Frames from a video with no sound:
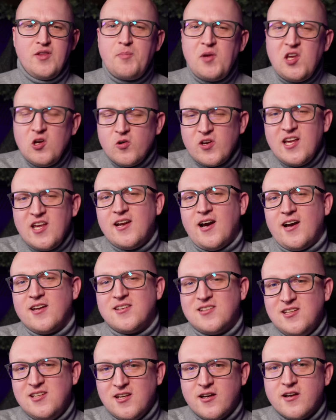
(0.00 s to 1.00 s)
The beauty in
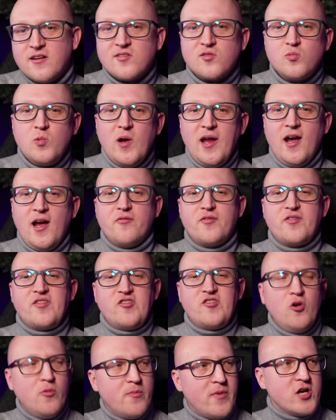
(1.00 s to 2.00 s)
IT is we have
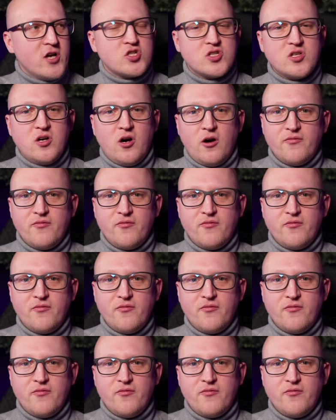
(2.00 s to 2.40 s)
so much